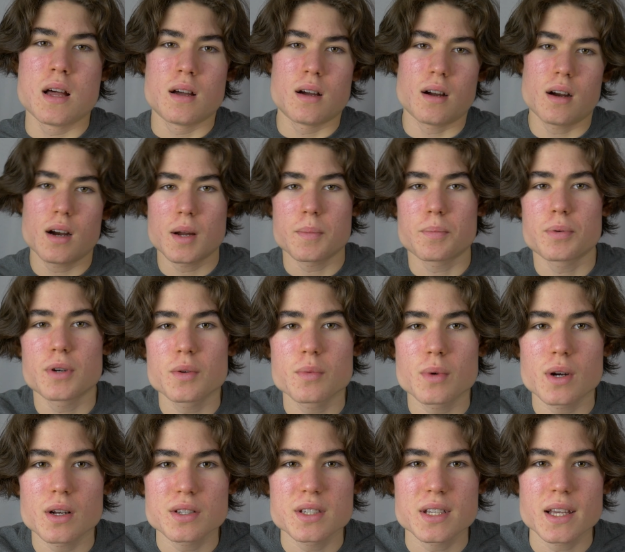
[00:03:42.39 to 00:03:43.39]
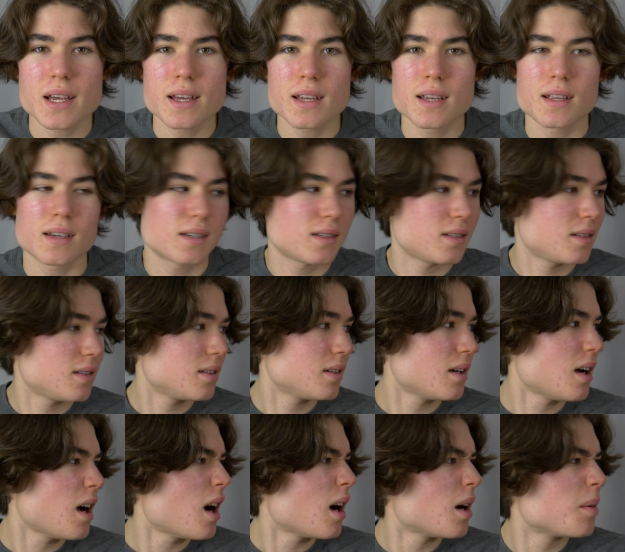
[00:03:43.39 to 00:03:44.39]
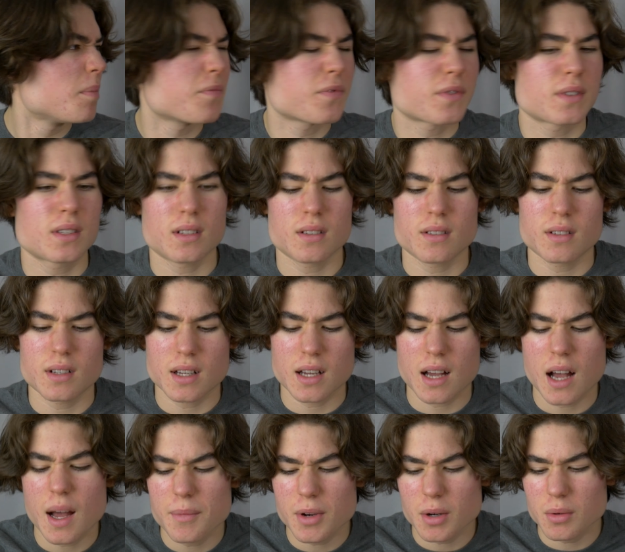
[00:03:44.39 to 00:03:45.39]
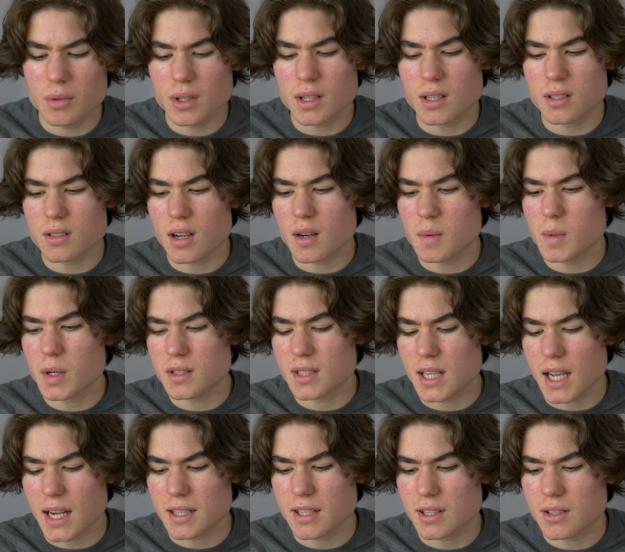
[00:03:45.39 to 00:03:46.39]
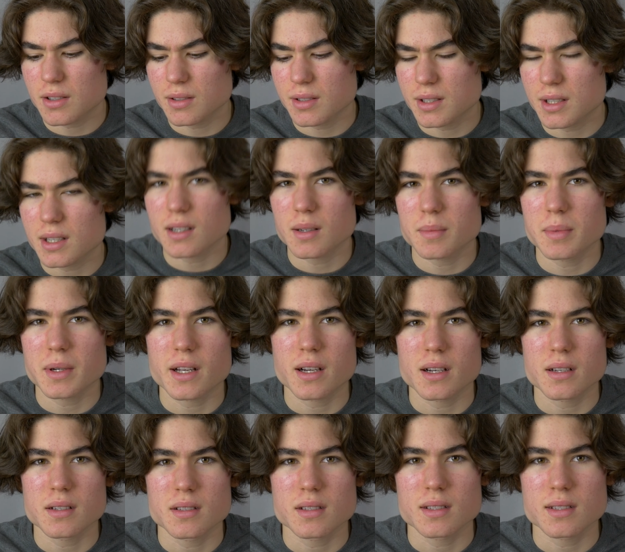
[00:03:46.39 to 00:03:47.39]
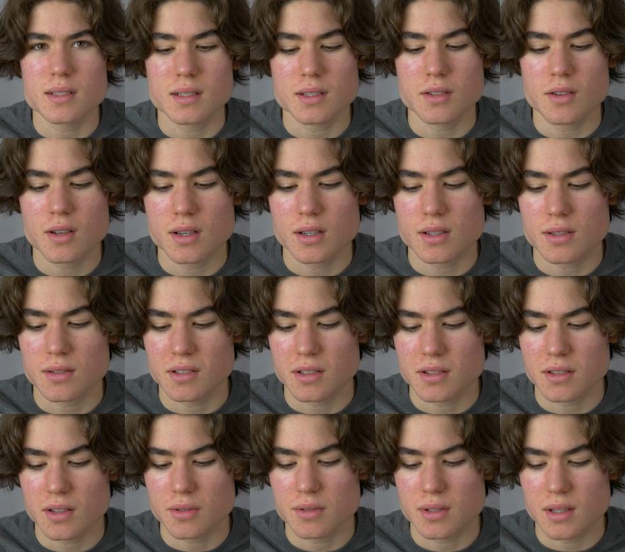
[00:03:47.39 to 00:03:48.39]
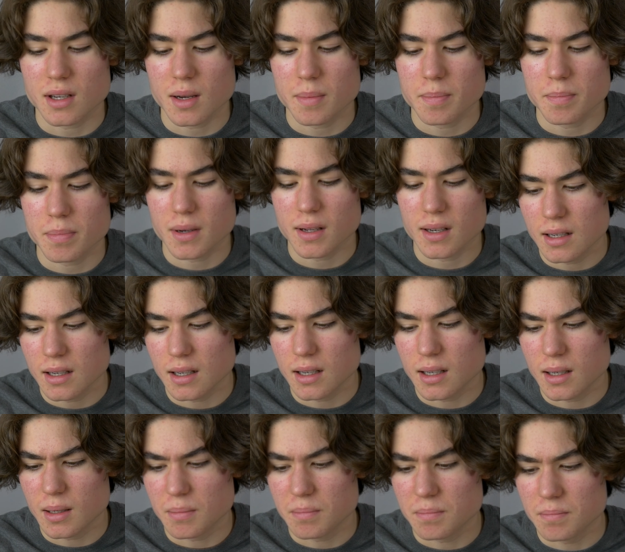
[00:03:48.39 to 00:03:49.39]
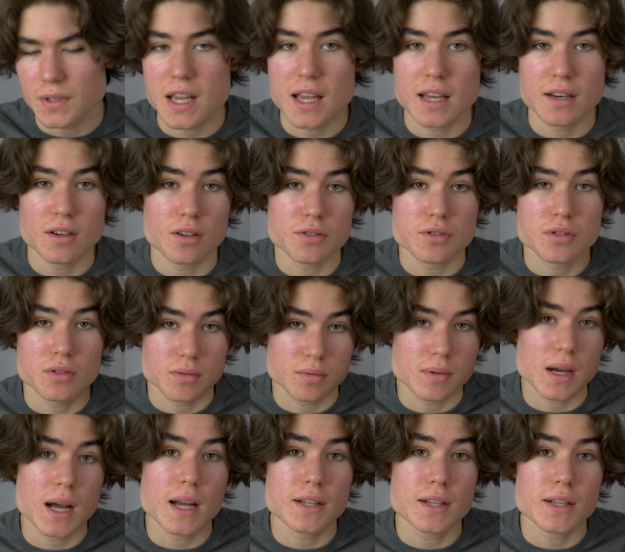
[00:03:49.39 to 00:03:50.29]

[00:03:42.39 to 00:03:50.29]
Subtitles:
Alright, pretty well said. I'm not really going to talk about technicals here because you can just look those up, but and also I